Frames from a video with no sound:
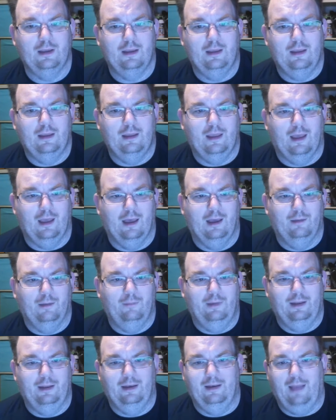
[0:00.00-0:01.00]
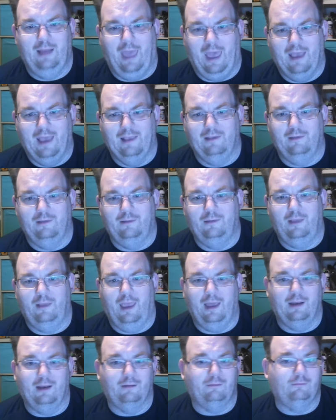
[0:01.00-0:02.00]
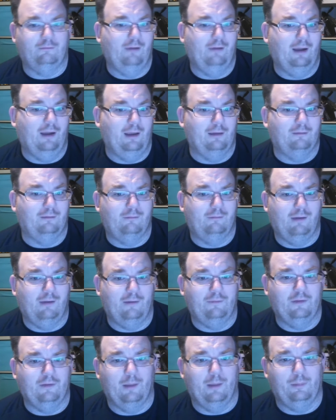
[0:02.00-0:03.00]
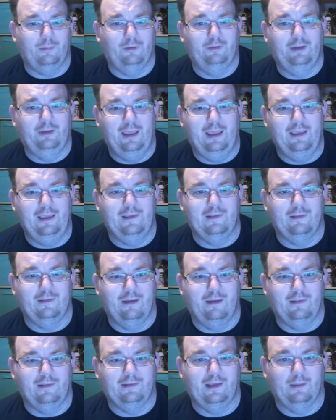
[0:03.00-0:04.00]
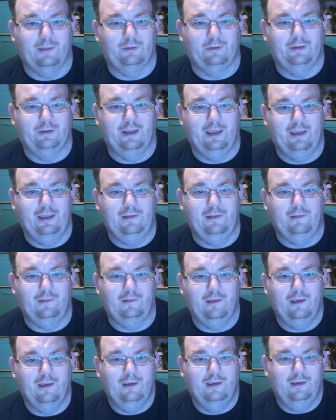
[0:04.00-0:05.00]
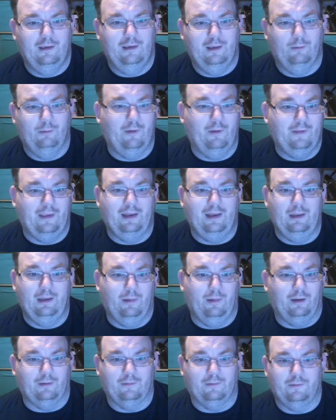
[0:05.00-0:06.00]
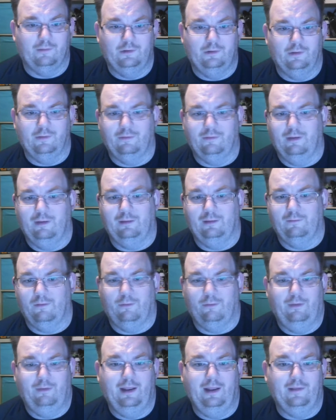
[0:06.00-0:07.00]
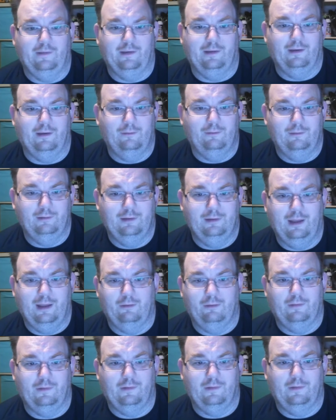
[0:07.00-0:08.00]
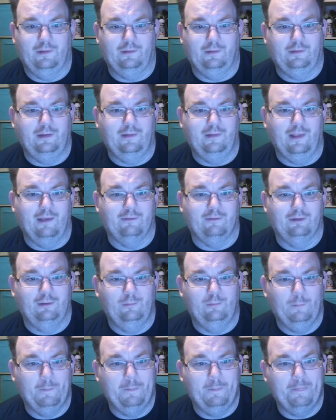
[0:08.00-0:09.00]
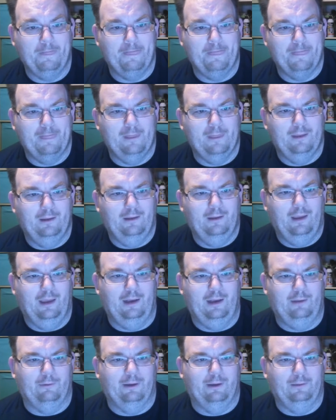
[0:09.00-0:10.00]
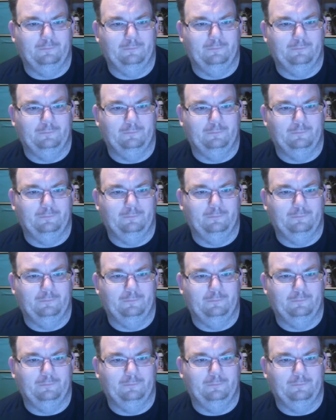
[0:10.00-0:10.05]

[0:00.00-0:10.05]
It has had a rough couple days the last couple days. It was $80 just like 3 days ago. Now it's 67. Anyway,